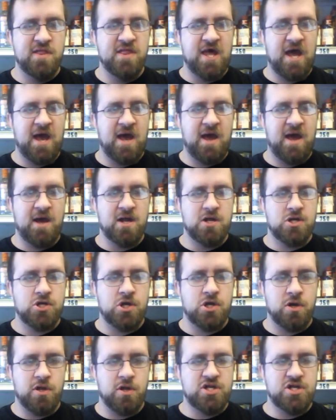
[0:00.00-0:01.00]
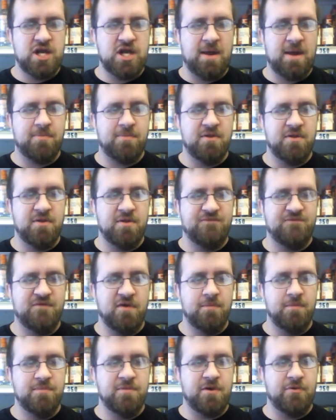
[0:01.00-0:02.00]
that Charlie Chaplin's
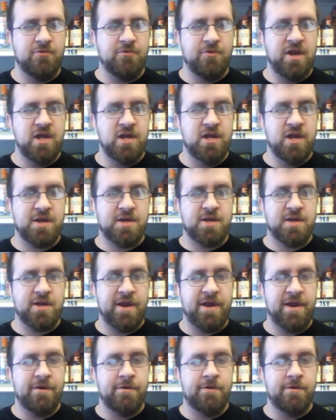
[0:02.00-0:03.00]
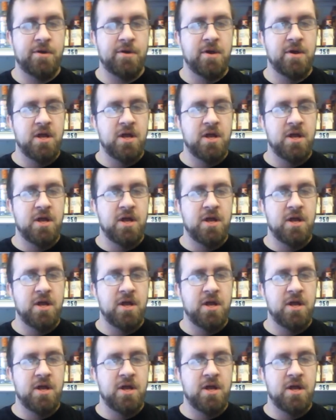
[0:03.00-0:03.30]
film The Great Dictator